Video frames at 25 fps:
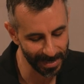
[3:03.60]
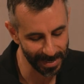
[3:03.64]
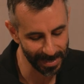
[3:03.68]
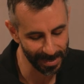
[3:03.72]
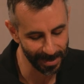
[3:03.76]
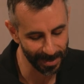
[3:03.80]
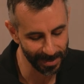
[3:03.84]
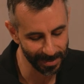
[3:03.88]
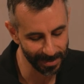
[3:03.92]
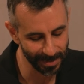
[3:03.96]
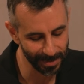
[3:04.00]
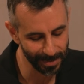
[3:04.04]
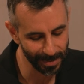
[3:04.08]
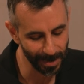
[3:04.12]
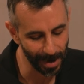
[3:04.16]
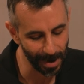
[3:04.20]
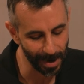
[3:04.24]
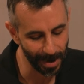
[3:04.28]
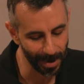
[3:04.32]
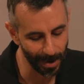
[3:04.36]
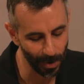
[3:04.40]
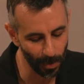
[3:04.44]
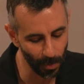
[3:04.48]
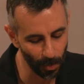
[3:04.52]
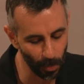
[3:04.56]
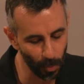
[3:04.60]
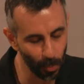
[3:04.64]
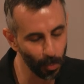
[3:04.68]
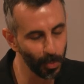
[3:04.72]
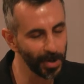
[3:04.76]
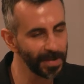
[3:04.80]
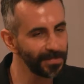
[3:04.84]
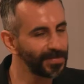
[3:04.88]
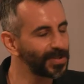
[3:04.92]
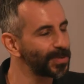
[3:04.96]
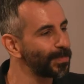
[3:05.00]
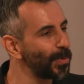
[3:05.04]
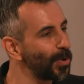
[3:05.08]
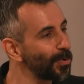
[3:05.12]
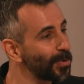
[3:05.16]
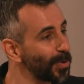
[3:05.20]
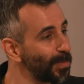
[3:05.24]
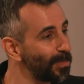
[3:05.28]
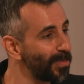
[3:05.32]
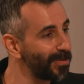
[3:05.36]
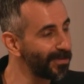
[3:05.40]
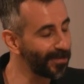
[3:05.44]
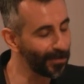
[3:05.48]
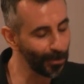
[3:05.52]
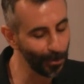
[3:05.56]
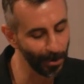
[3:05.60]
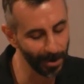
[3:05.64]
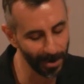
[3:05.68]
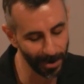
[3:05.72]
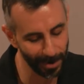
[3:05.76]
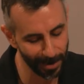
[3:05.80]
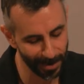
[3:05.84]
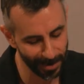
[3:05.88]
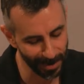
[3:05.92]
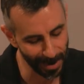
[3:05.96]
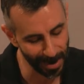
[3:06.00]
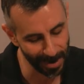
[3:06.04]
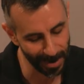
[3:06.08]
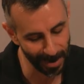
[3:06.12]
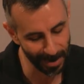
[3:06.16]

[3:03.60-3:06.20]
in Eon. We've spoken before.